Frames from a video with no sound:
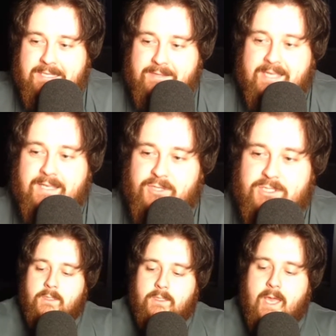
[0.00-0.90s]
Thank you for the
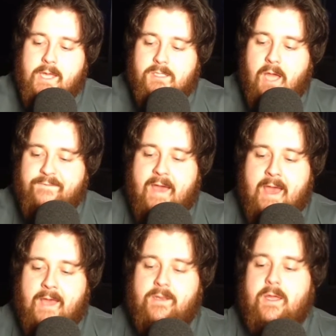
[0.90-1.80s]
two KSI
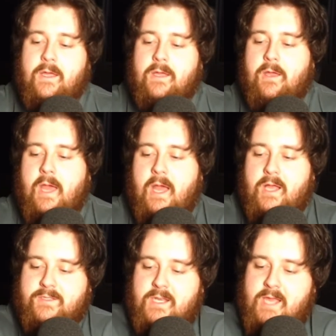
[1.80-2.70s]
fan
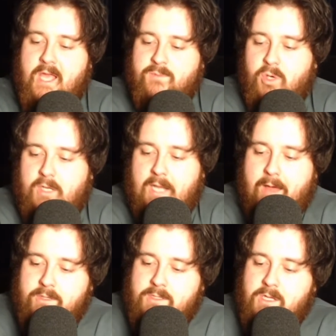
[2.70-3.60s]
has said he has more
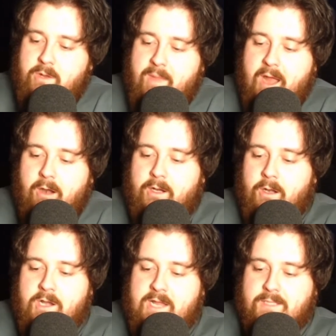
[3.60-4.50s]
clout than you in
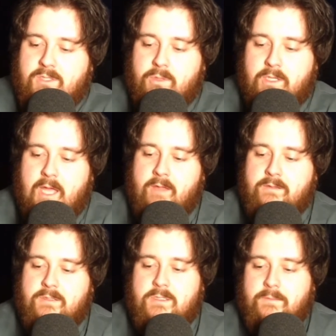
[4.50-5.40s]
America, and that's all that
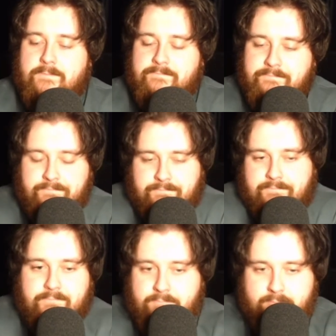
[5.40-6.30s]
counts.
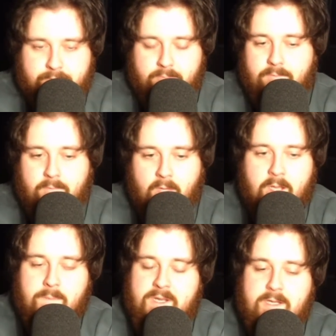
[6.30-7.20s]

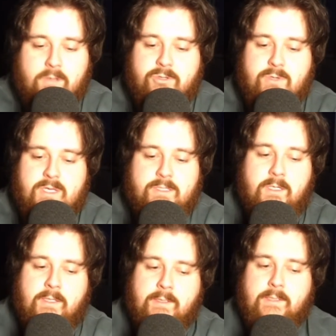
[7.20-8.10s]
Nobody knows who he is.
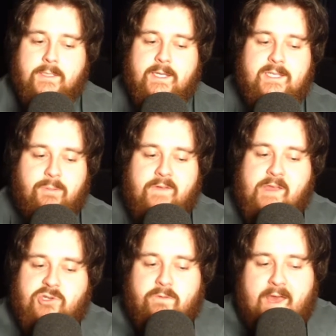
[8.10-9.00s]
He's a
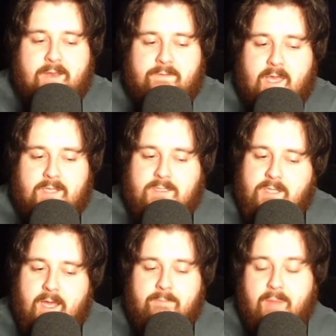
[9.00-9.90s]
professional fan of
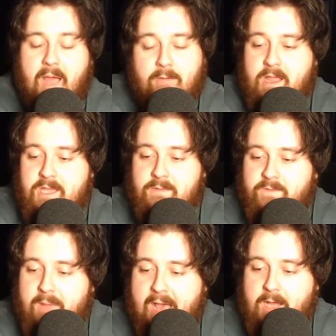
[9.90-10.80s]
KSI, but I rate him
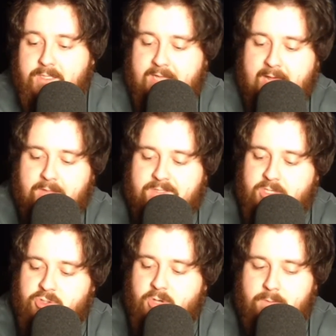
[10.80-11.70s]
for battling Down
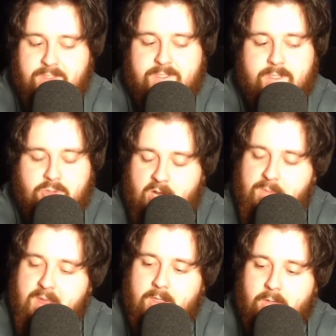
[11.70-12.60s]
syndrome and still trying to
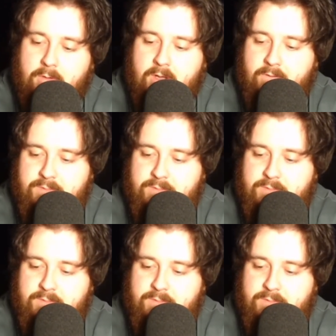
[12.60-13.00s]
make a career for